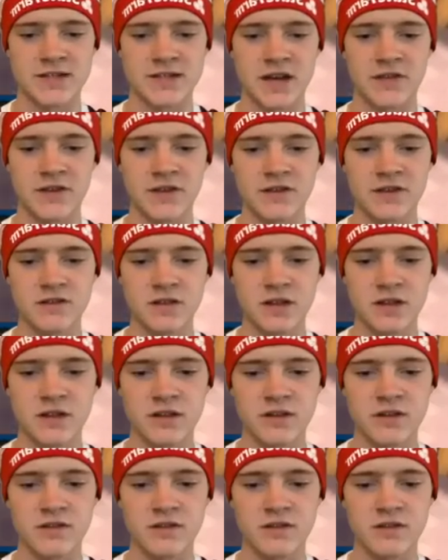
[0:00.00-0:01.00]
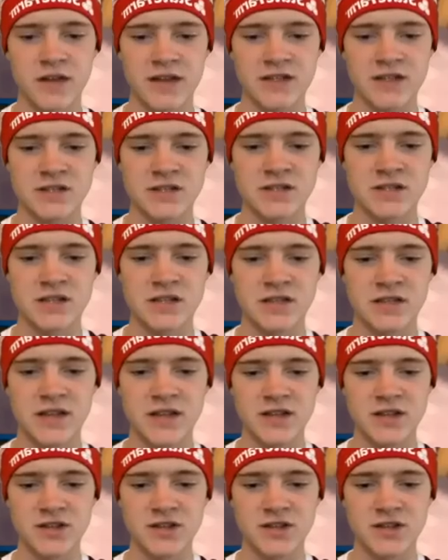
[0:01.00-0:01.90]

Now these deli- these as you can see, they just